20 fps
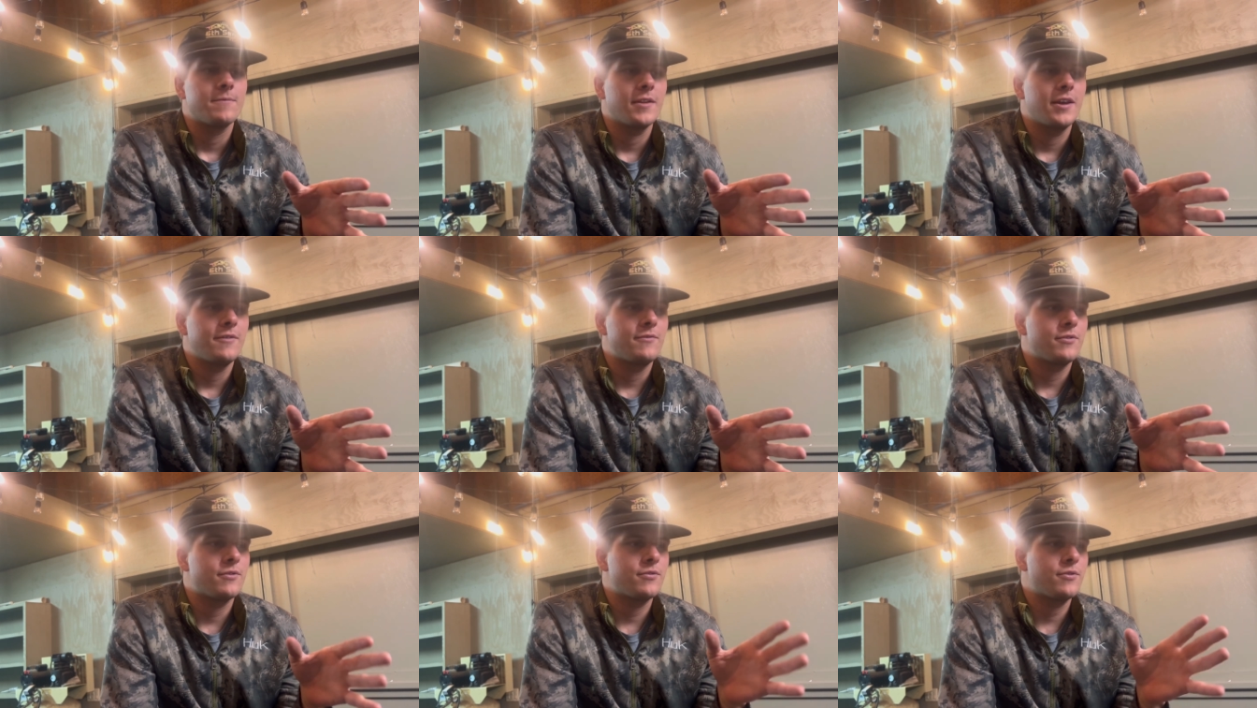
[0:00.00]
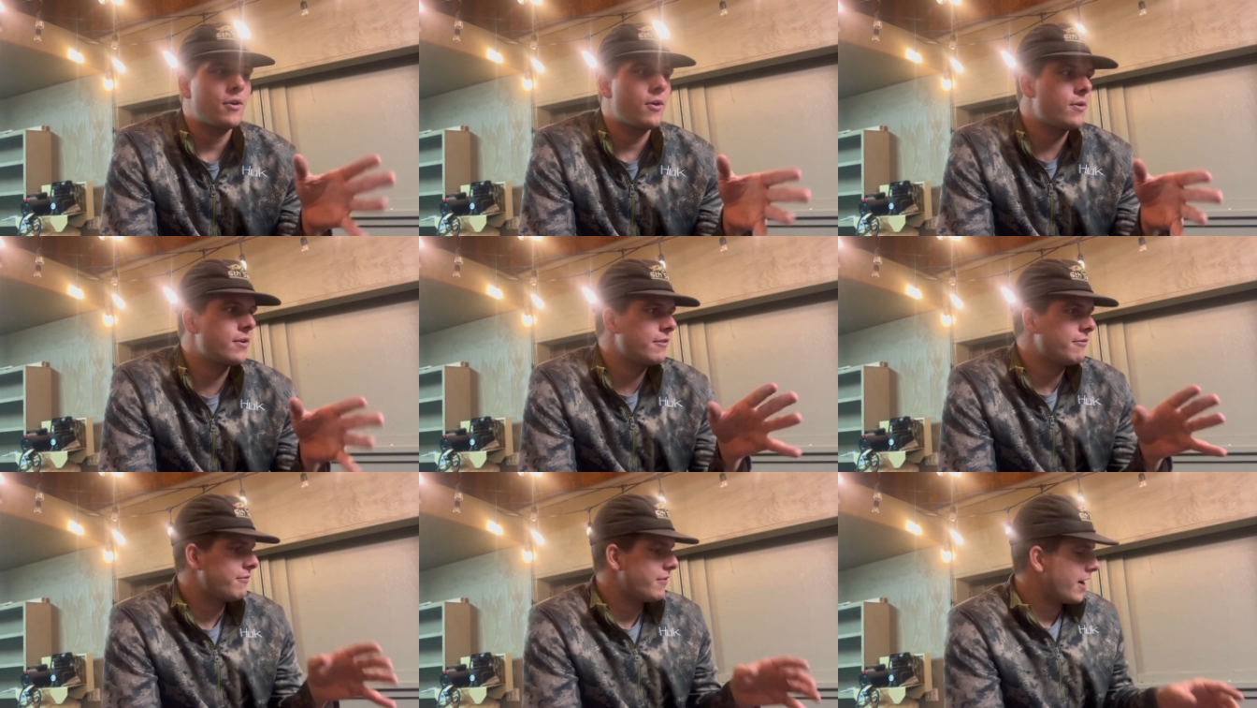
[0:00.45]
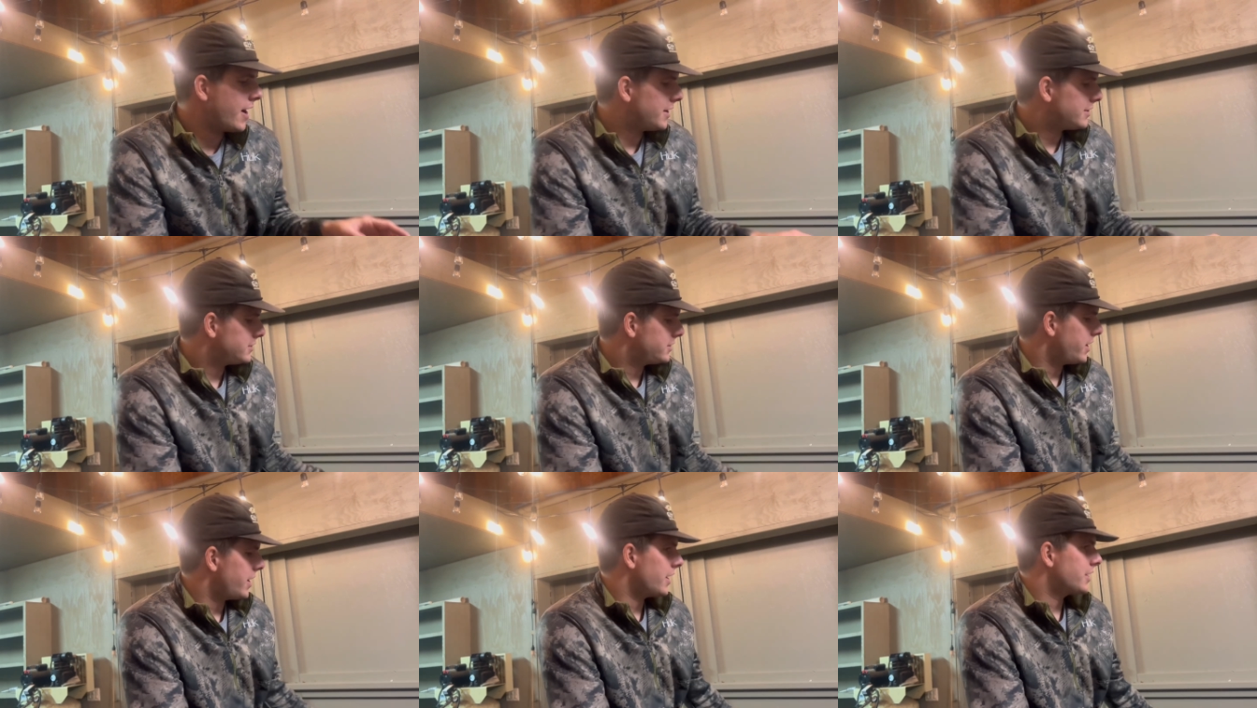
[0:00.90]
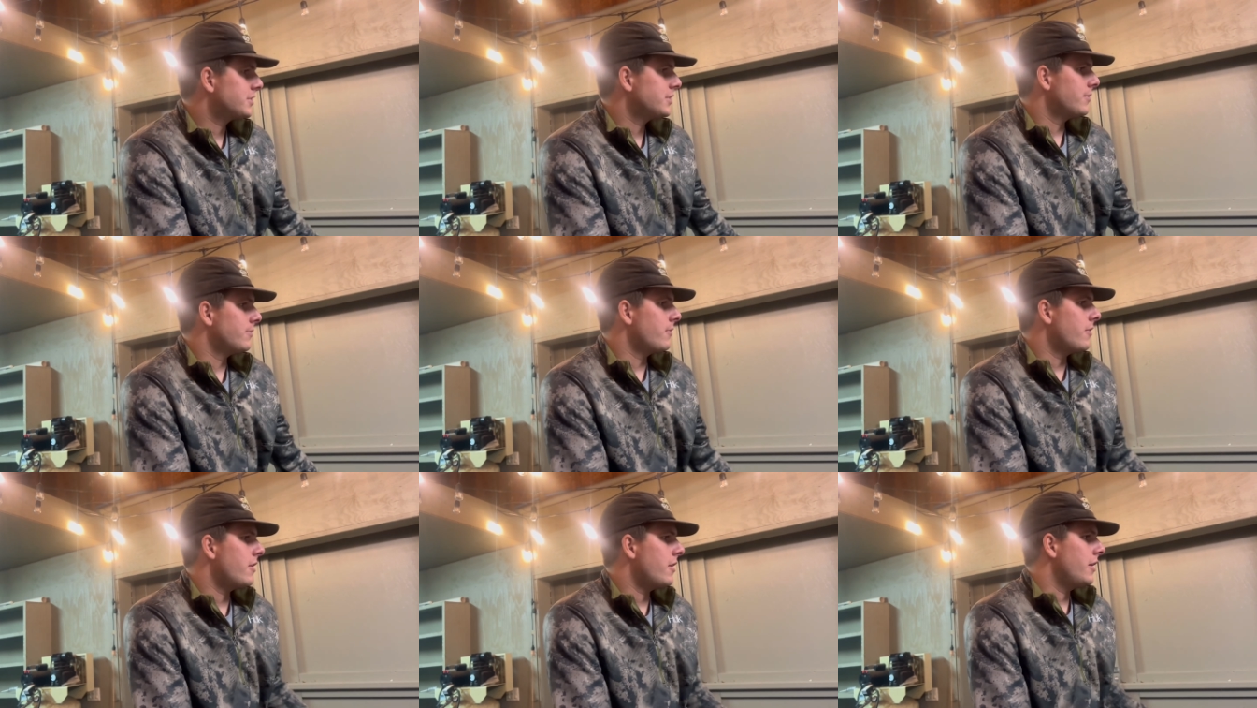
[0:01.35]
If you're throwing a fast
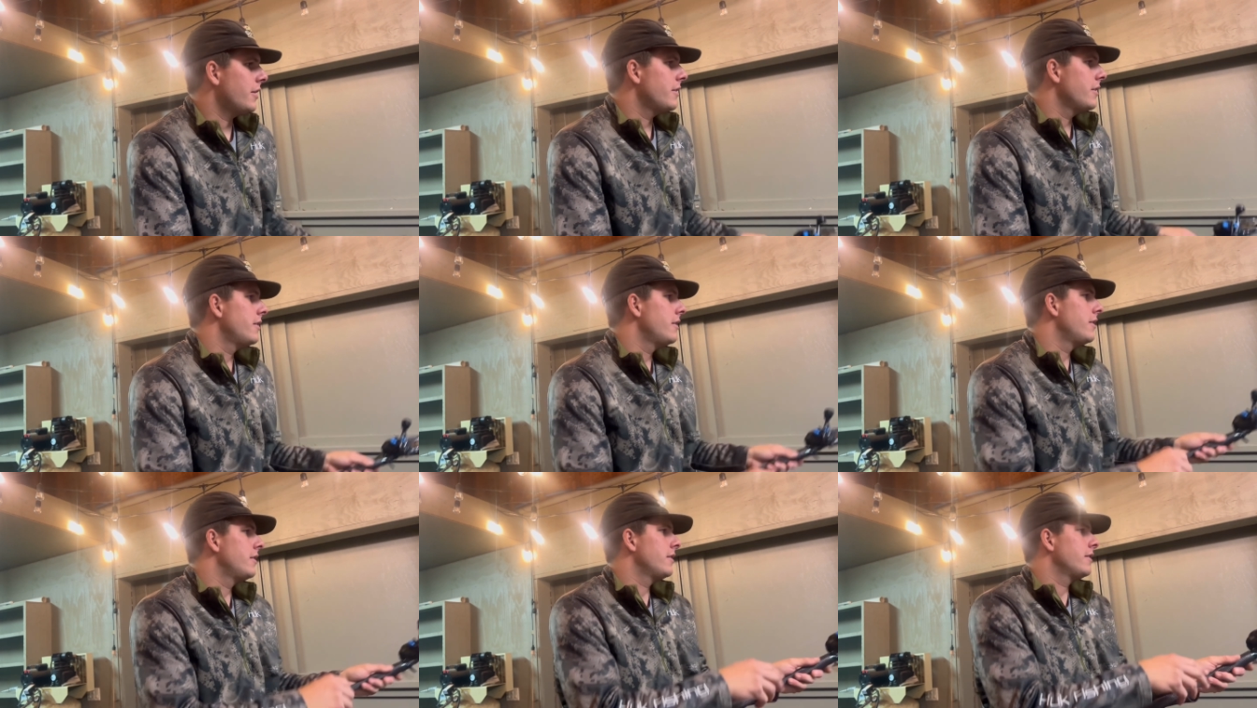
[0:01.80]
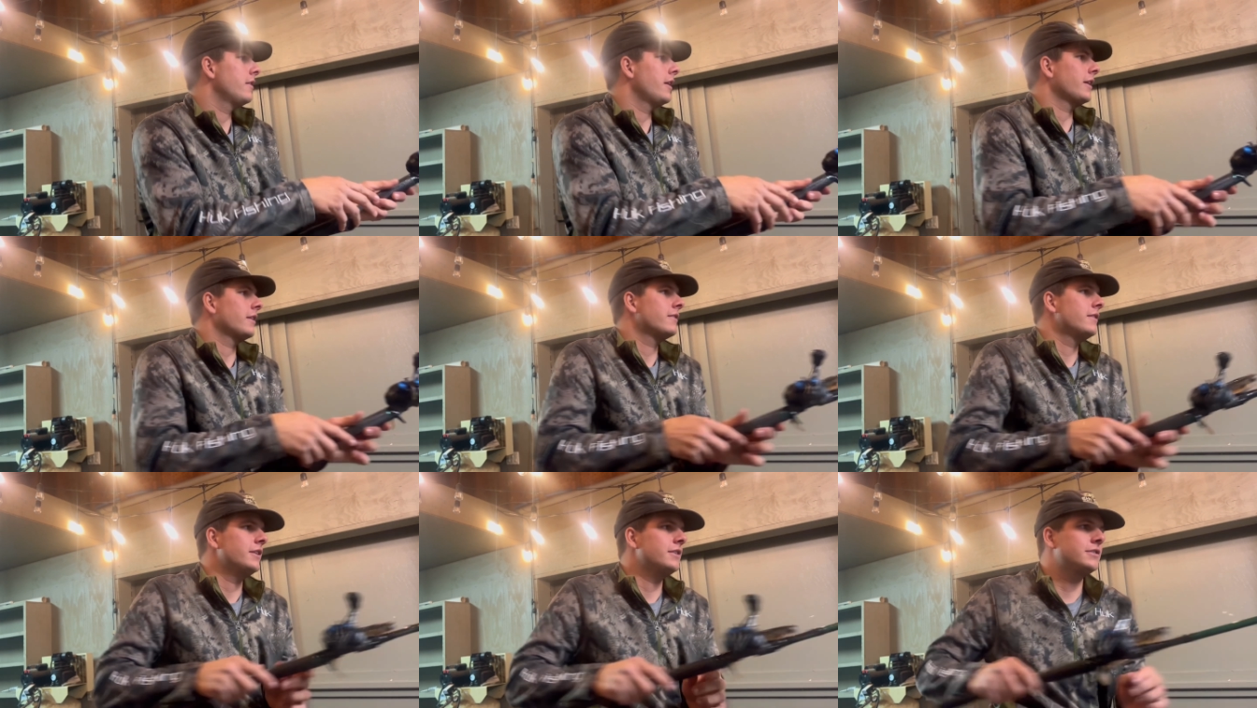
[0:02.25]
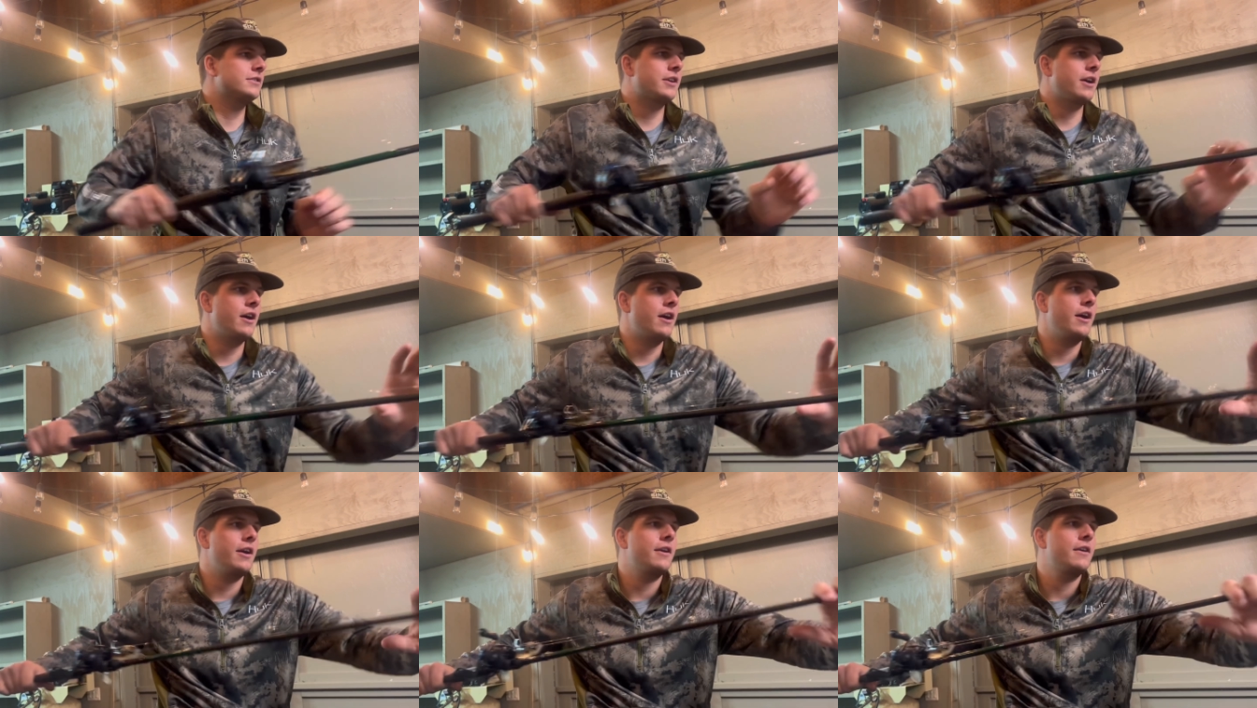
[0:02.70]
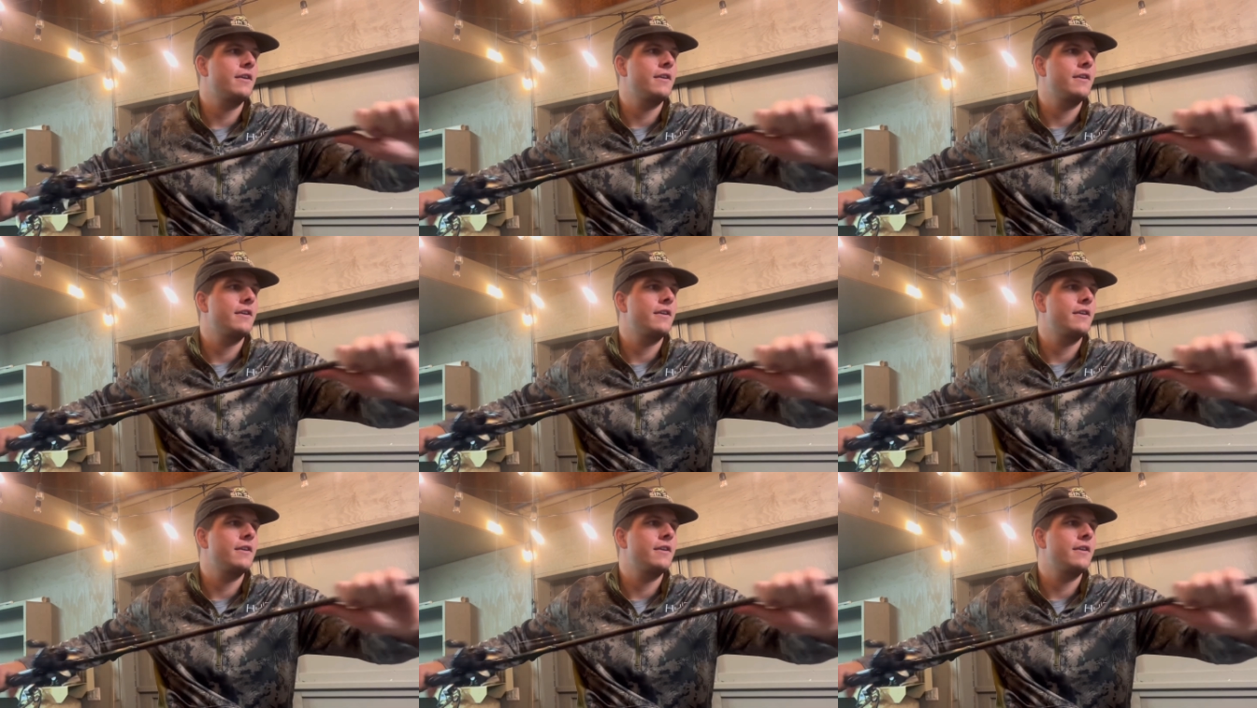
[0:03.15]
action rod like this guy,